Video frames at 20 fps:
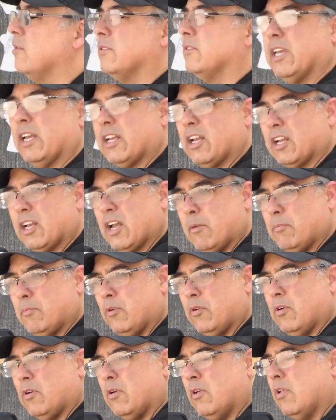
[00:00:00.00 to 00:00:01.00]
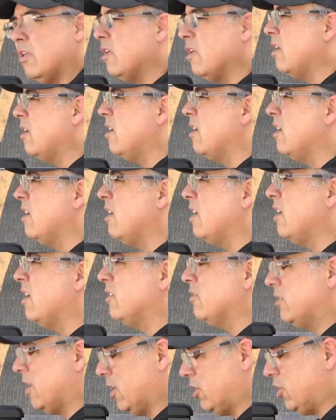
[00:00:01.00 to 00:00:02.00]
We'll take a couple
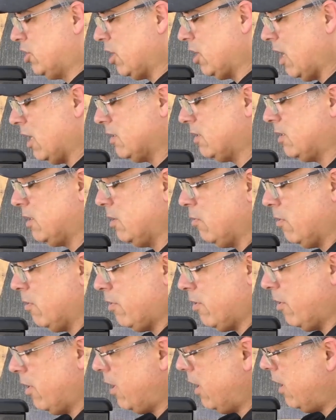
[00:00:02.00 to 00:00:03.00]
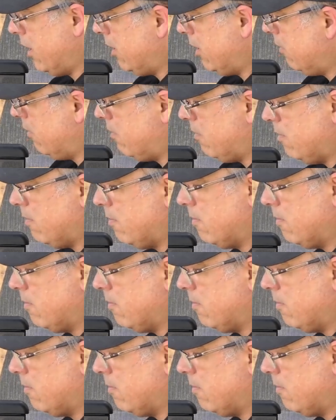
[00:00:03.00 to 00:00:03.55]
test shots, see where they're hitting.